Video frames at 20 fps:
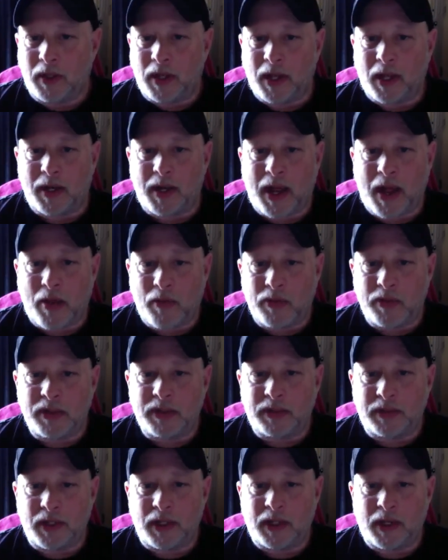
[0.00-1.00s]
And that
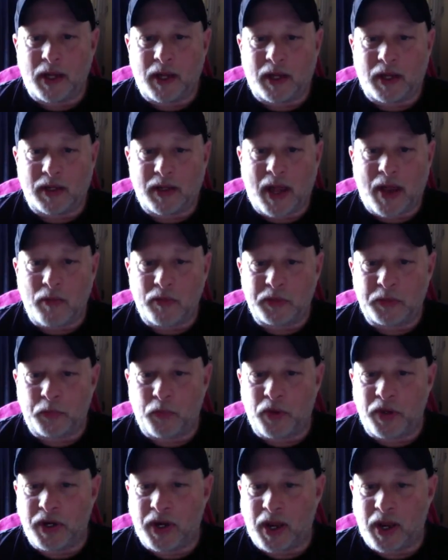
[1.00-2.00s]
was
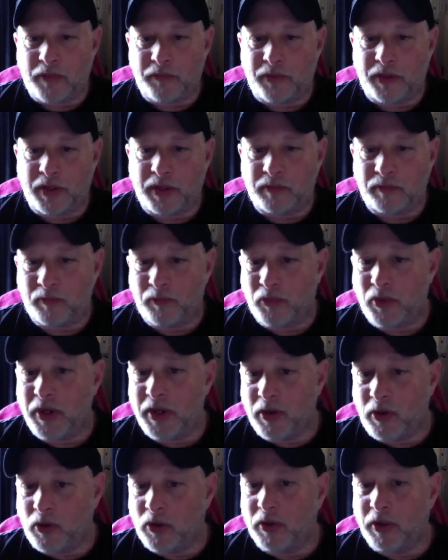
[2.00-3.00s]
pretty evident
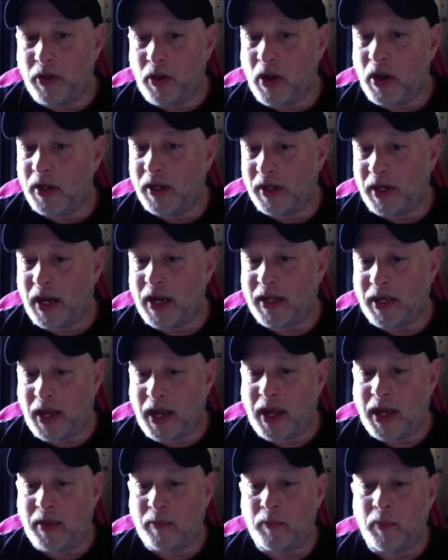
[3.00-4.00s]
pretty early on in that
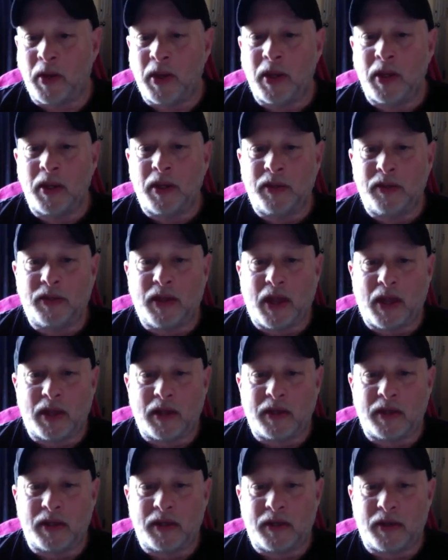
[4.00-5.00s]
game
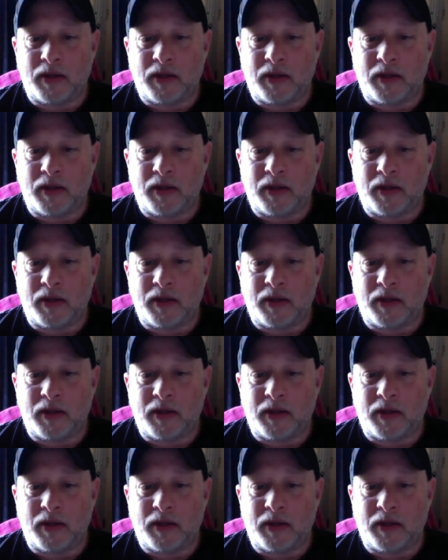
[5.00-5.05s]
that